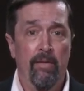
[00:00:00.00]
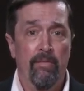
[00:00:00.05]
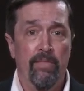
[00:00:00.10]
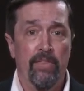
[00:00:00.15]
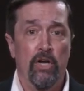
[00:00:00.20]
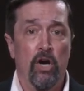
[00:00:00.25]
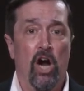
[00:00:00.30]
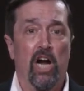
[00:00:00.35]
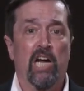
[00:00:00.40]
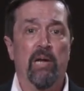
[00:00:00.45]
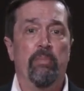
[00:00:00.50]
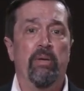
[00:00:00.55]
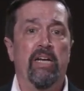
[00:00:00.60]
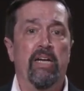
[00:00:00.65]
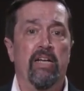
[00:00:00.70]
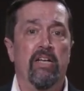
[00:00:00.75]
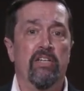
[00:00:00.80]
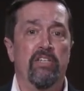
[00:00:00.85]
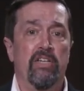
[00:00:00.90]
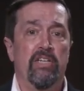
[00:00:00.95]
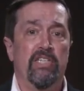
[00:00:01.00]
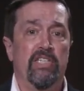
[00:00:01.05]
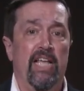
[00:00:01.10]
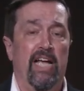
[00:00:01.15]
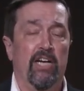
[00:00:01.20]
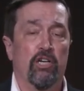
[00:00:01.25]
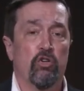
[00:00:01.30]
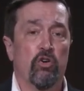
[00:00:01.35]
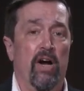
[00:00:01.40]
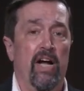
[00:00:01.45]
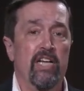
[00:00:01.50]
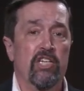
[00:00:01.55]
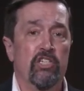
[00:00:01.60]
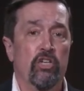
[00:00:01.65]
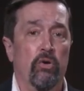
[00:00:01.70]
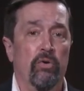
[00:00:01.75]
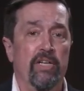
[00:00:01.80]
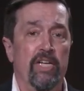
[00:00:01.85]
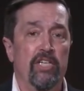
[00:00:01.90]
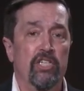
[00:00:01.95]
The argument is, is that Christ
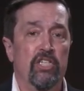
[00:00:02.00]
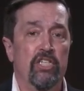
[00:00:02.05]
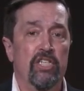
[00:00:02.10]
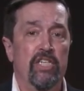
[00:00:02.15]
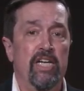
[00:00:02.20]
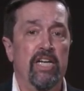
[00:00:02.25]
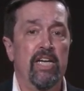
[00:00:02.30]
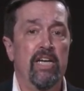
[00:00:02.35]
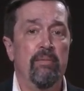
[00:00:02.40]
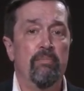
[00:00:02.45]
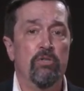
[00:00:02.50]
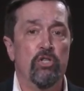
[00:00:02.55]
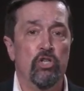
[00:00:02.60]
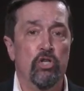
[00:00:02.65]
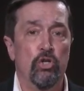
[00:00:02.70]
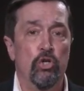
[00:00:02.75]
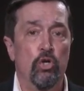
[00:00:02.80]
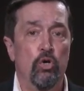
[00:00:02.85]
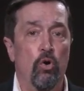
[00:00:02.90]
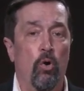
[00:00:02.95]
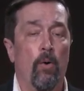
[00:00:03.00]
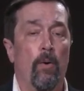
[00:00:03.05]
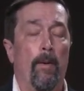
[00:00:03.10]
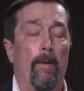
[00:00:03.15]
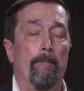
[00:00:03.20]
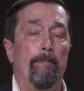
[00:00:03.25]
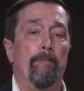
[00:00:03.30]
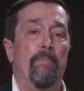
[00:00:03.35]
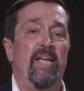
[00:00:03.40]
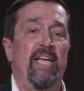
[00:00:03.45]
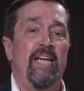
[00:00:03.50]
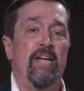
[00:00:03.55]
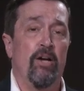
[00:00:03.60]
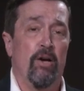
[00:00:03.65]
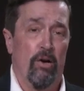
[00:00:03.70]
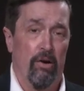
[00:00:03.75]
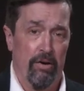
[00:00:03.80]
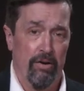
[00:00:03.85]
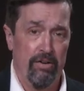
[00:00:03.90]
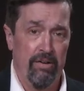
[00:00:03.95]
only seemed to or
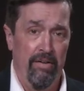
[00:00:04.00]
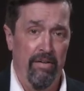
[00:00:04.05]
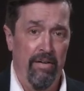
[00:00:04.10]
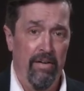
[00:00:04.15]
appeared